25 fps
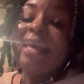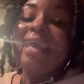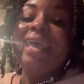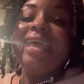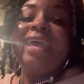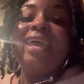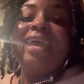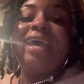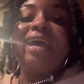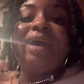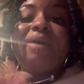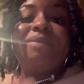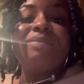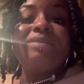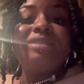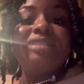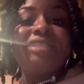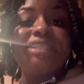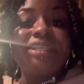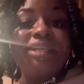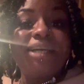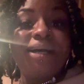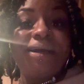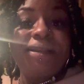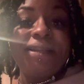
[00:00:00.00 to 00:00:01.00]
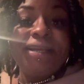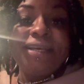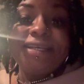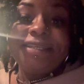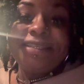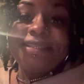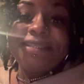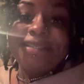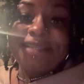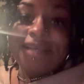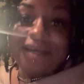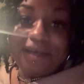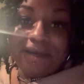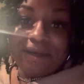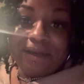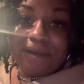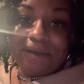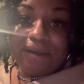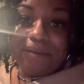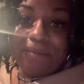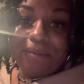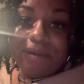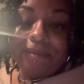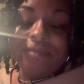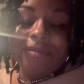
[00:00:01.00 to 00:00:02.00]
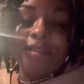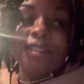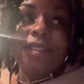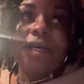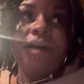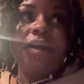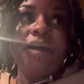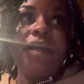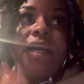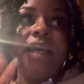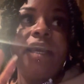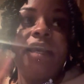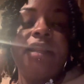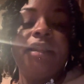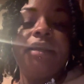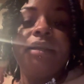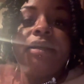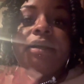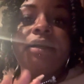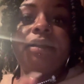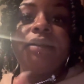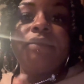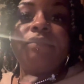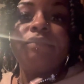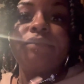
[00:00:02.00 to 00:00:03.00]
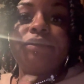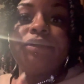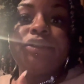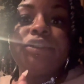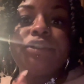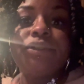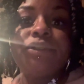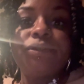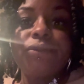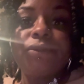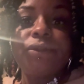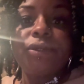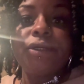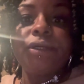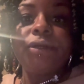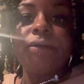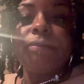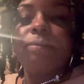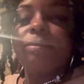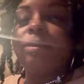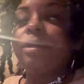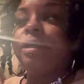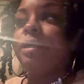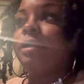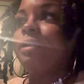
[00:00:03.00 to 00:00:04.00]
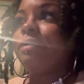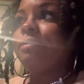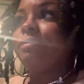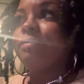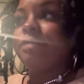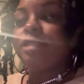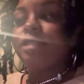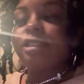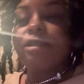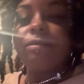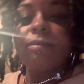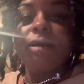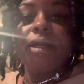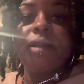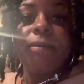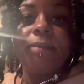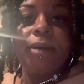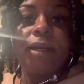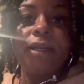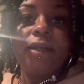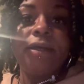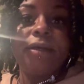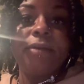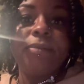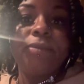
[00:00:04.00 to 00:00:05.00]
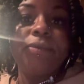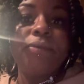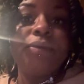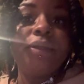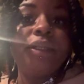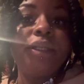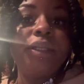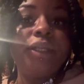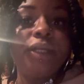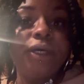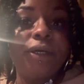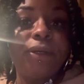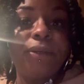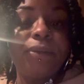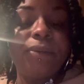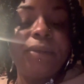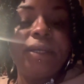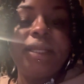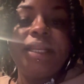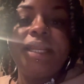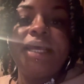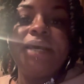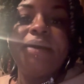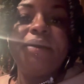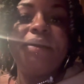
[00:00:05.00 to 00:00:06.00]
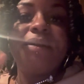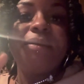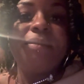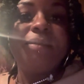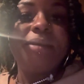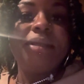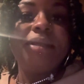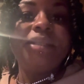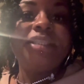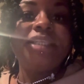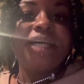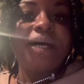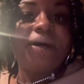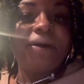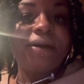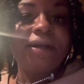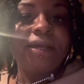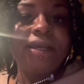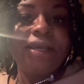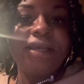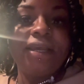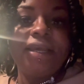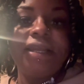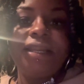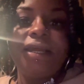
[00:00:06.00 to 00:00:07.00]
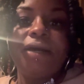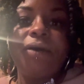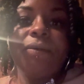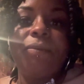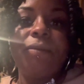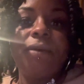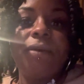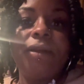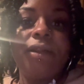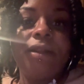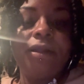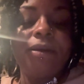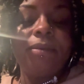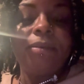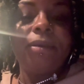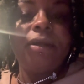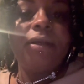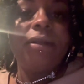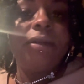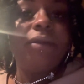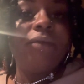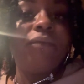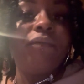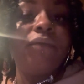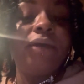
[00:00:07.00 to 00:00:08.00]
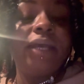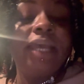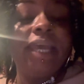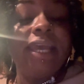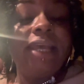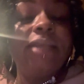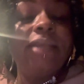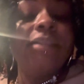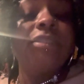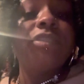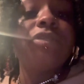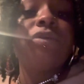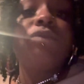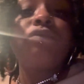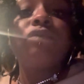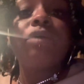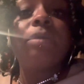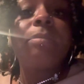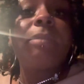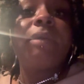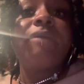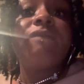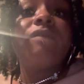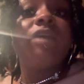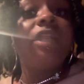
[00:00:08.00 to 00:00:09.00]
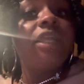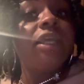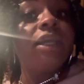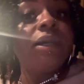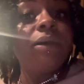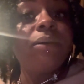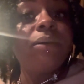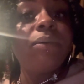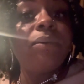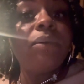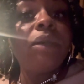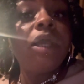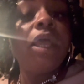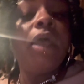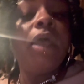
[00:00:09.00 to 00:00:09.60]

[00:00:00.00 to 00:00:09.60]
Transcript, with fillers: And I will see y'all next time. I'm sorry I had to cut it real short, but somebody about to come through the door and they're going to be talking. And I don't want to interrupt my video.